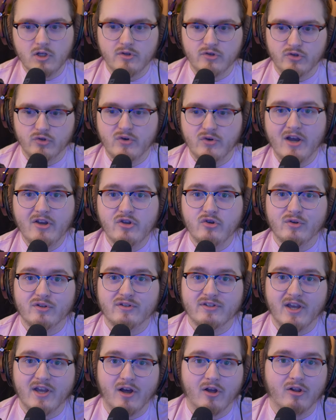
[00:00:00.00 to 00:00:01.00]
So now you can
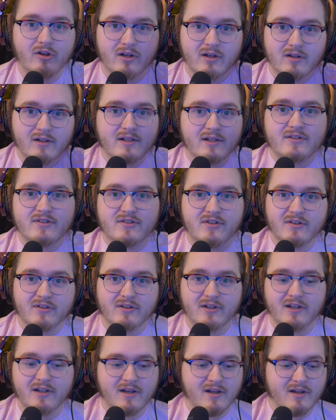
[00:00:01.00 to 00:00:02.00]
tell
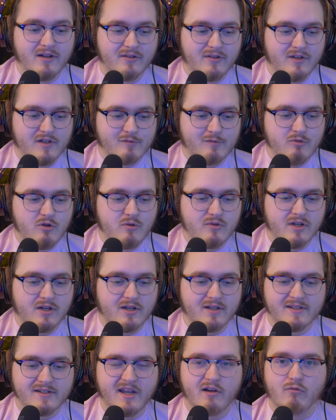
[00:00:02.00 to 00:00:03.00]
instantly this
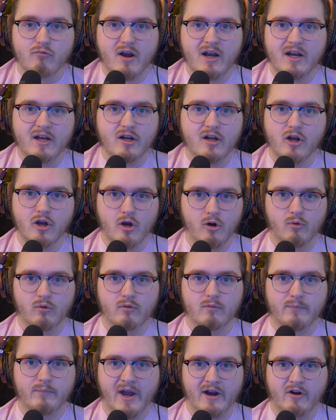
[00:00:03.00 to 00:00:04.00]
music is like ready to go,
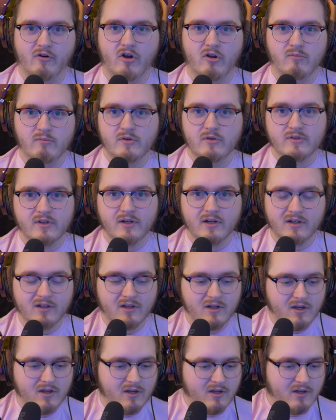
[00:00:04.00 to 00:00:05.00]
background music.
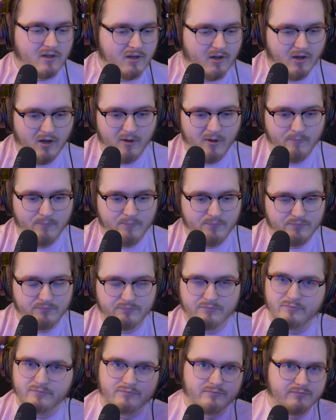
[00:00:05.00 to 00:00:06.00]
Um,
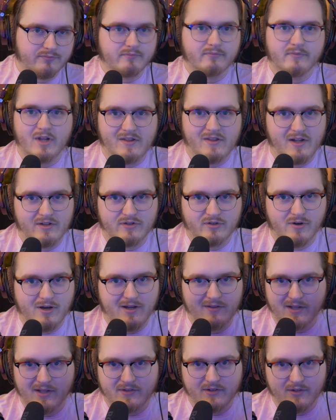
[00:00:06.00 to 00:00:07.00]
that's
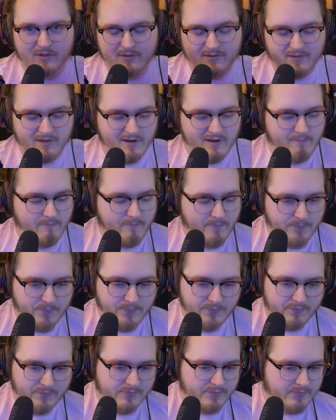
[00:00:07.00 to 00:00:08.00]
great. That's a good
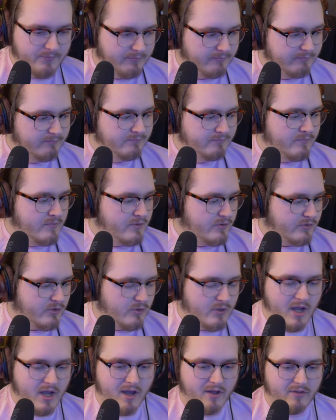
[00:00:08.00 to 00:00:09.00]
time. So
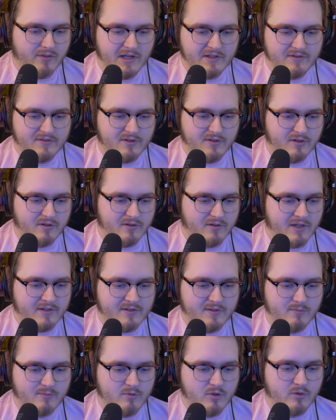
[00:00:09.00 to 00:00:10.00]
yeah, that's the
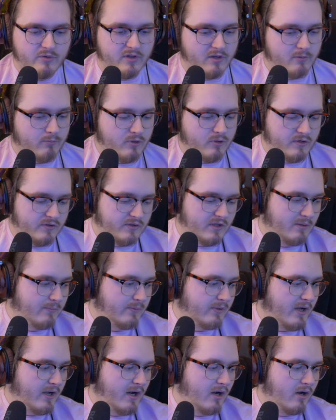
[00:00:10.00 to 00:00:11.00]
that's the music preset
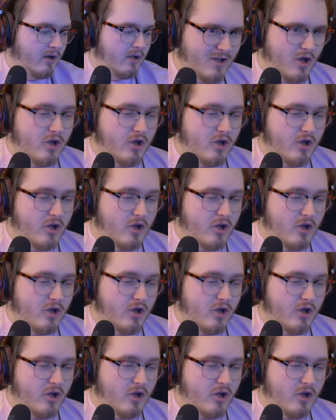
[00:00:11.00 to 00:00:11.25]
applier.